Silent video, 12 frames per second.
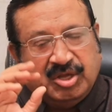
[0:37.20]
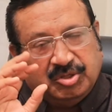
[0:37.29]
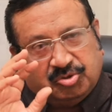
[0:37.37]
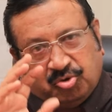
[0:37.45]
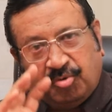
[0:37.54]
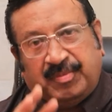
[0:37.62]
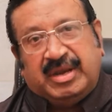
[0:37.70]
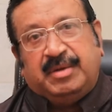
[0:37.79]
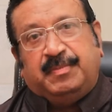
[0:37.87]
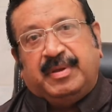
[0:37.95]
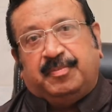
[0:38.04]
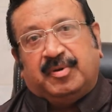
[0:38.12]
So many
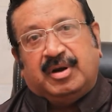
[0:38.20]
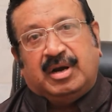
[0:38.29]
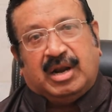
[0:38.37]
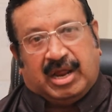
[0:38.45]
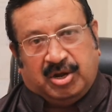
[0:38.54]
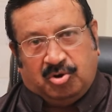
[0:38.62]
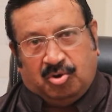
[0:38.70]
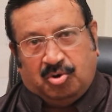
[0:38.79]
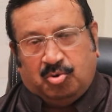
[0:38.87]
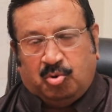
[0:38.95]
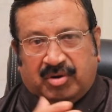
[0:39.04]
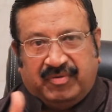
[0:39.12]
people I
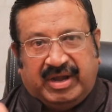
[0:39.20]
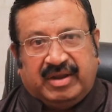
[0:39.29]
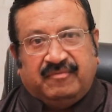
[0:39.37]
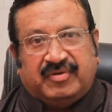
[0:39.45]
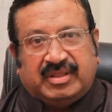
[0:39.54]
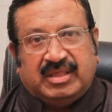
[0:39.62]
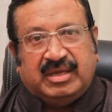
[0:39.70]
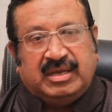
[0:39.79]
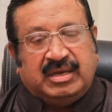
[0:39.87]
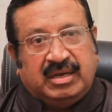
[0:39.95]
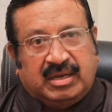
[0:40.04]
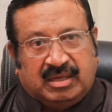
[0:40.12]
know who are waiting for the
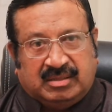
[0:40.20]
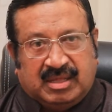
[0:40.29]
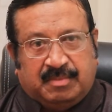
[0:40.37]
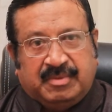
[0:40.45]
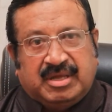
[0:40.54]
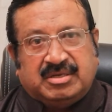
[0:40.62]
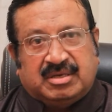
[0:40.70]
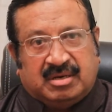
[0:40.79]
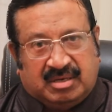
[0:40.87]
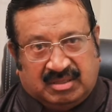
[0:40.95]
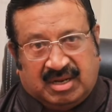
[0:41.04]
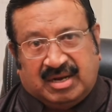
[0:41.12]
NEET examination
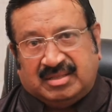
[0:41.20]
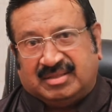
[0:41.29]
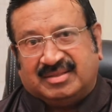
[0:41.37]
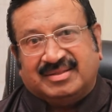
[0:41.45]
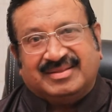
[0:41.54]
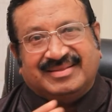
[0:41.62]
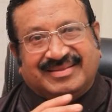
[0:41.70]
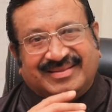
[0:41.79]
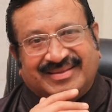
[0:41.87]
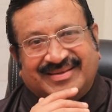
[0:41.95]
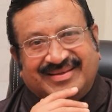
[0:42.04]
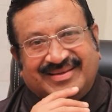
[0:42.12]
results.
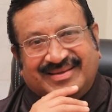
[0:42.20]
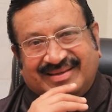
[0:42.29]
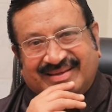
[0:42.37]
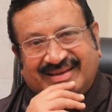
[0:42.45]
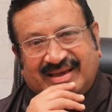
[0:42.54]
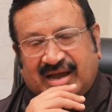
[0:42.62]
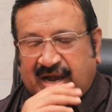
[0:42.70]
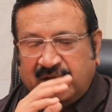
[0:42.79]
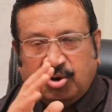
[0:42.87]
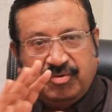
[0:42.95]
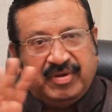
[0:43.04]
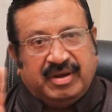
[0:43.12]

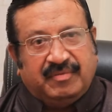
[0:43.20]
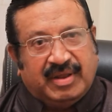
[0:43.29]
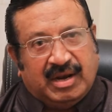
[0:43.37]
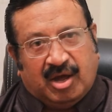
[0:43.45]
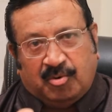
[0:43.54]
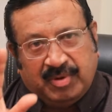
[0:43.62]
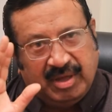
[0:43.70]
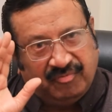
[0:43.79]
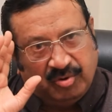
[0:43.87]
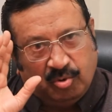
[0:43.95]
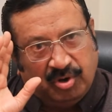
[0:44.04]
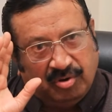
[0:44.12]
I know very well how many of
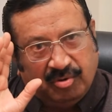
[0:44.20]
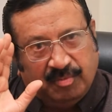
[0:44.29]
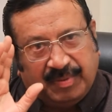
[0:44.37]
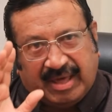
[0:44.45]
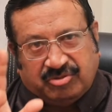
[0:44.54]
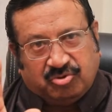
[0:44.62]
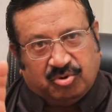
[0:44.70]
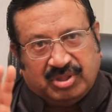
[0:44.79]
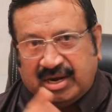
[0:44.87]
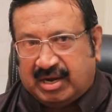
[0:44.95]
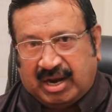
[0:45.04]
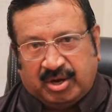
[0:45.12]
you are going to pass through
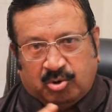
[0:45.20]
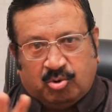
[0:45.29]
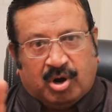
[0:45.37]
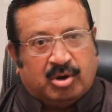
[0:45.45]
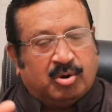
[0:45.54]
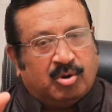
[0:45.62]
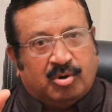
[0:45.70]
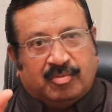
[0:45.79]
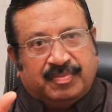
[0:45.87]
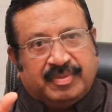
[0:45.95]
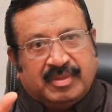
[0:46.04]
that, I do not know.